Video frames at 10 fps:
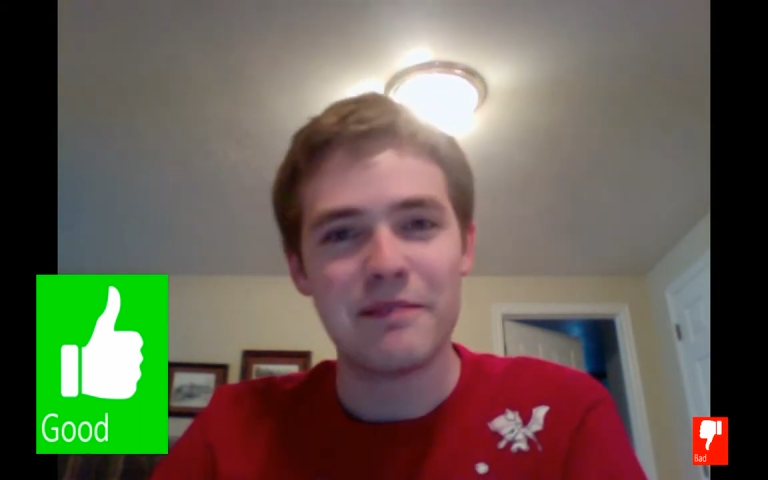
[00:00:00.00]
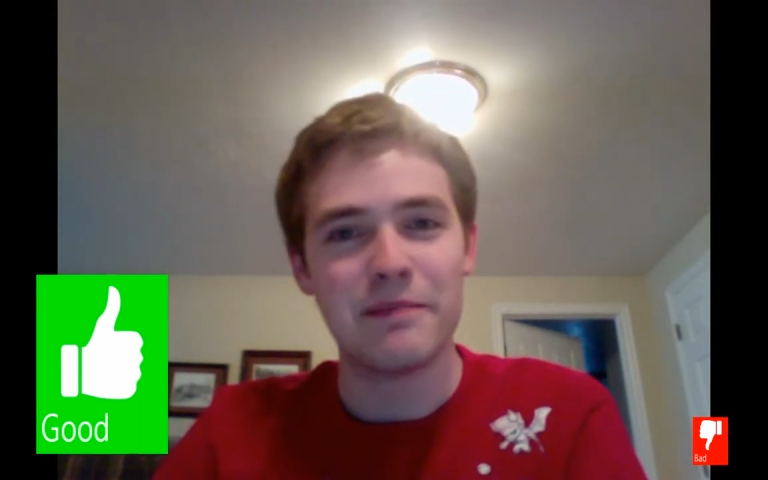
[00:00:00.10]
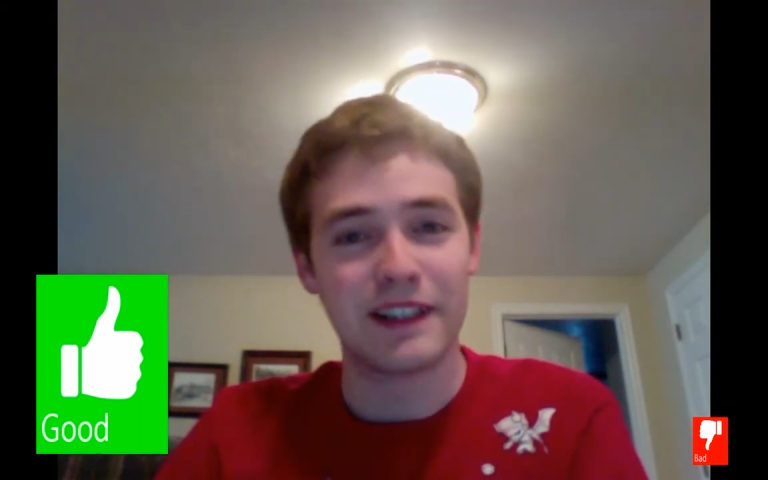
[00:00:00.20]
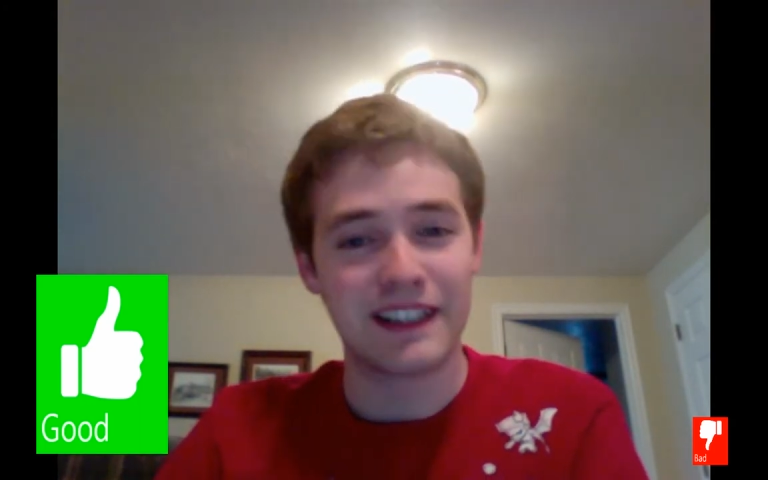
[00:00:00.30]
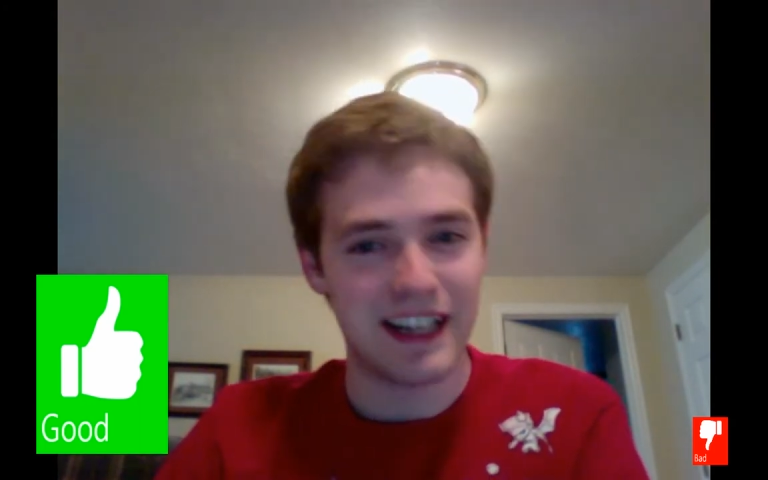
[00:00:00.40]

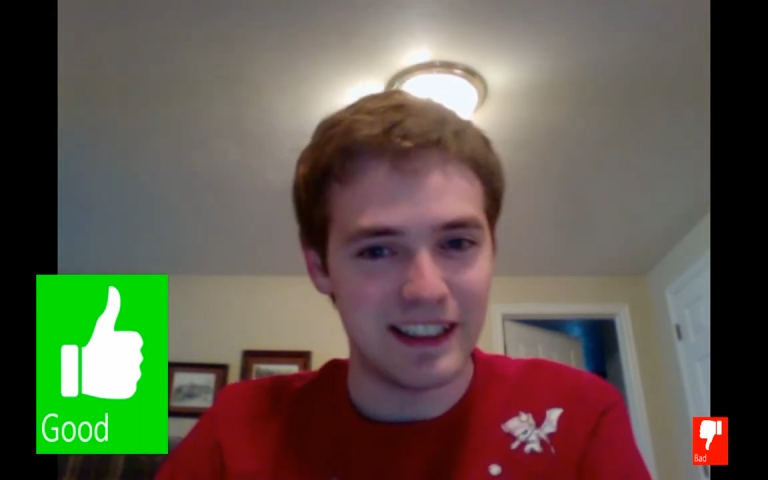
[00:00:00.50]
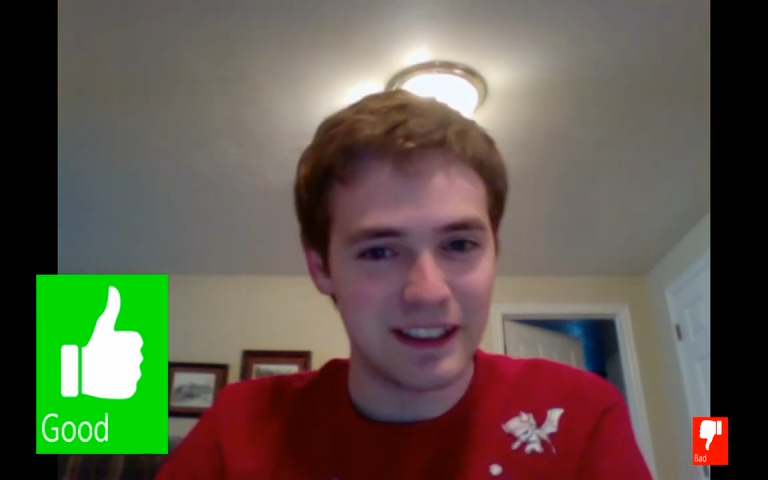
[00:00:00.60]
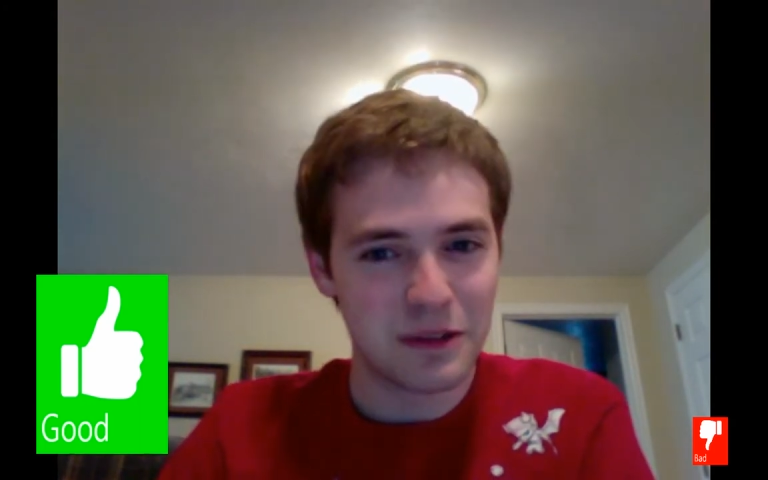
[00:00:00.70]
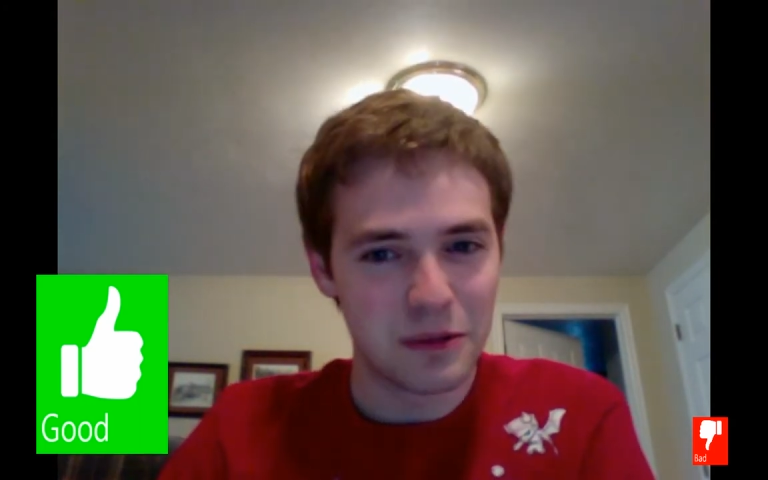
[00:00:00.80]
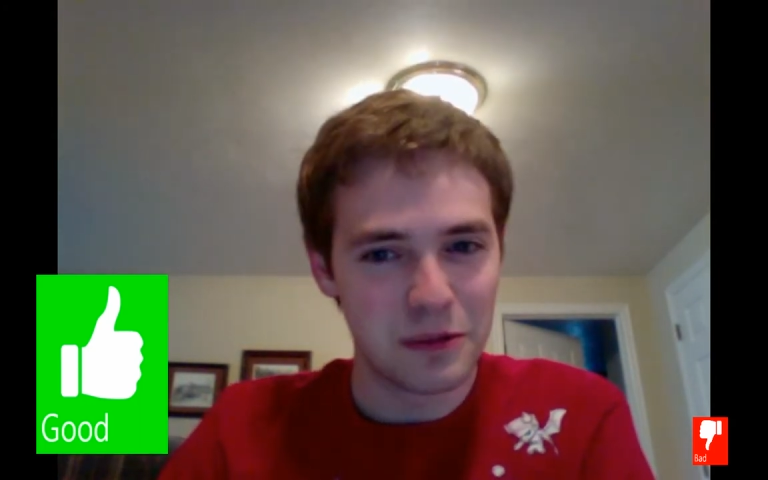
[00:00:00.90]
but
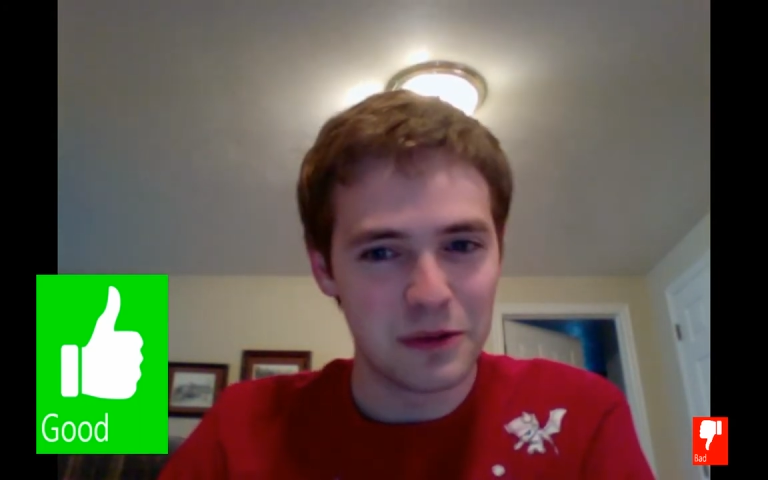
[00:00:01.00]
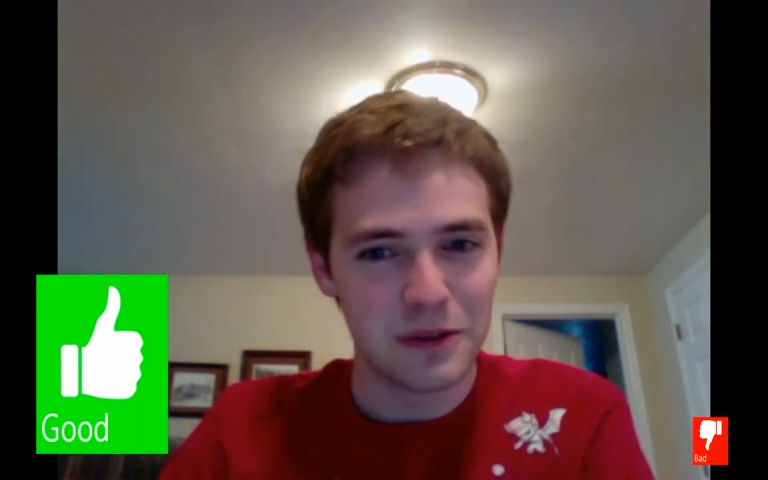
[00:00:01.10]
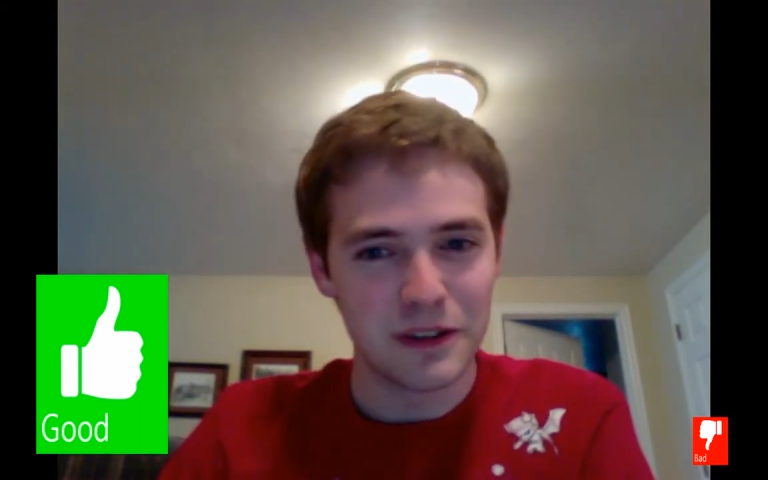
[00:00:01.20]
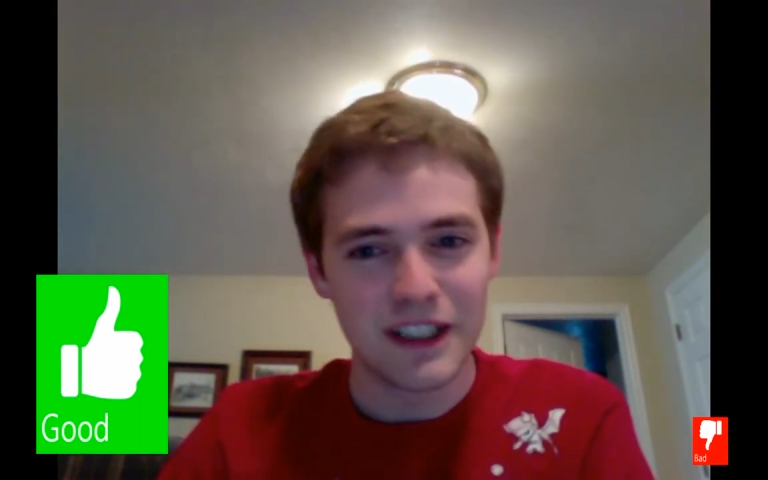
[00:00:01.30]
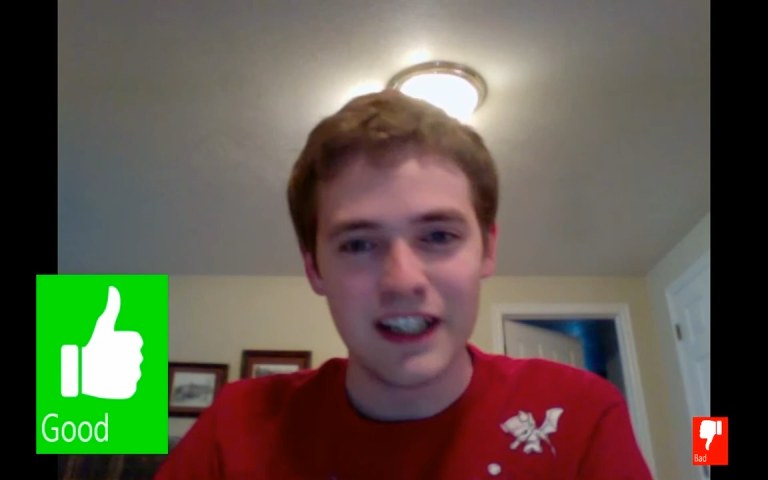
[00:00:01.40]
kind of cool.